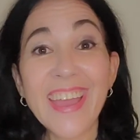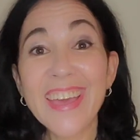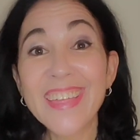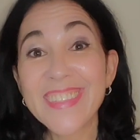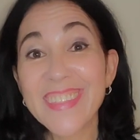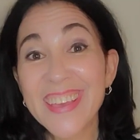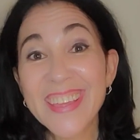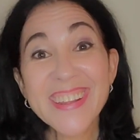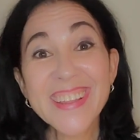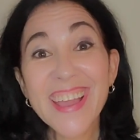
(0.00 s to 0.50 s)
And
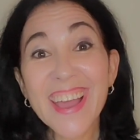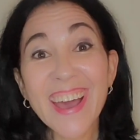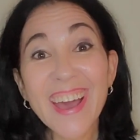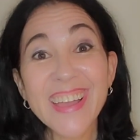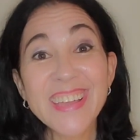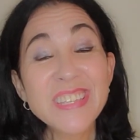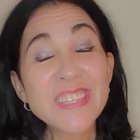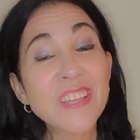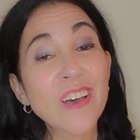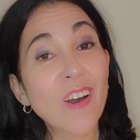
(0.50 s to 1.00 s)
then
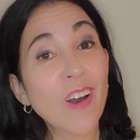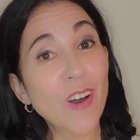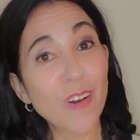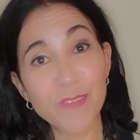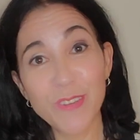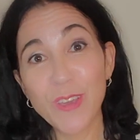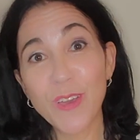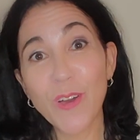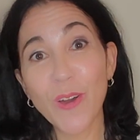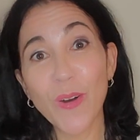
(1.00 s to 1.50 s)
guys,
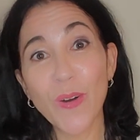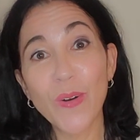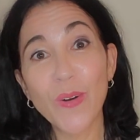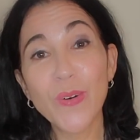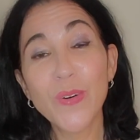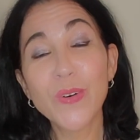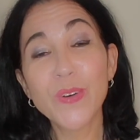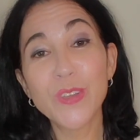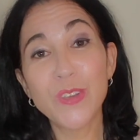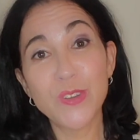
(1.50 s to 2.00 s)
off you
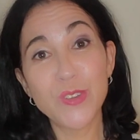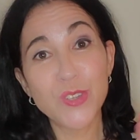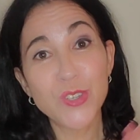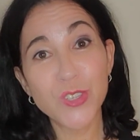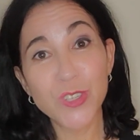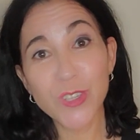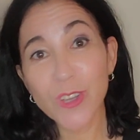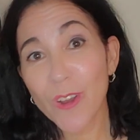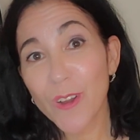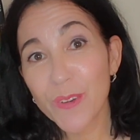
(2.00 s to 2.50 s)
go. You
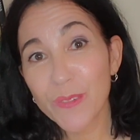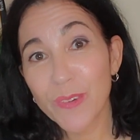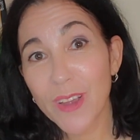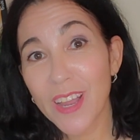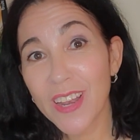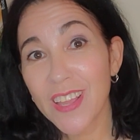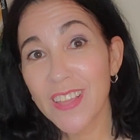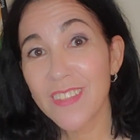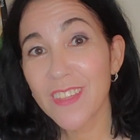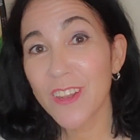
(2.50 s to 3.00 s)
start
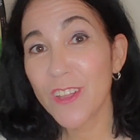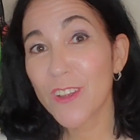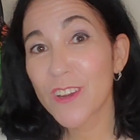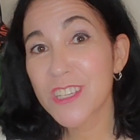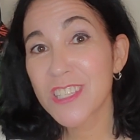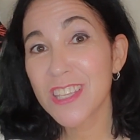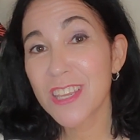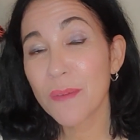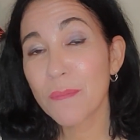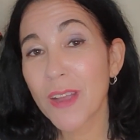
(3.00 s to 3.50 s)
running the New York
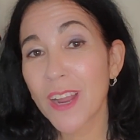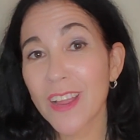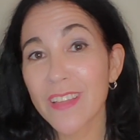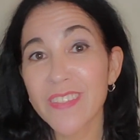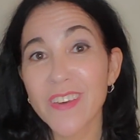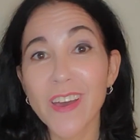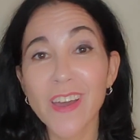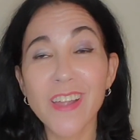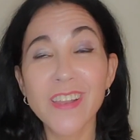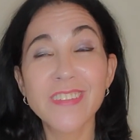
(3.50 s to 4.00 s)
City
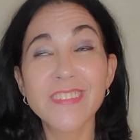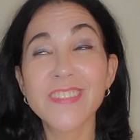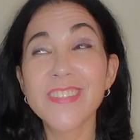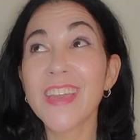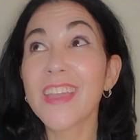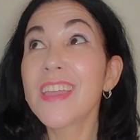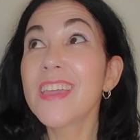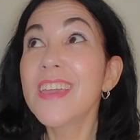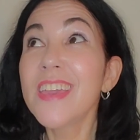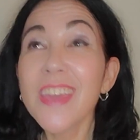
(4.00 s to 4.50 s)
Marathon,
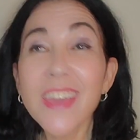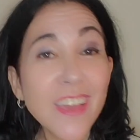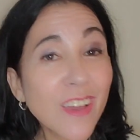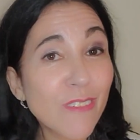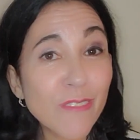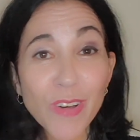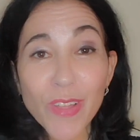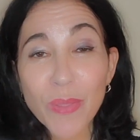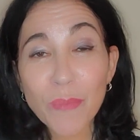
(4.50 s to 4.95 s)
the king of all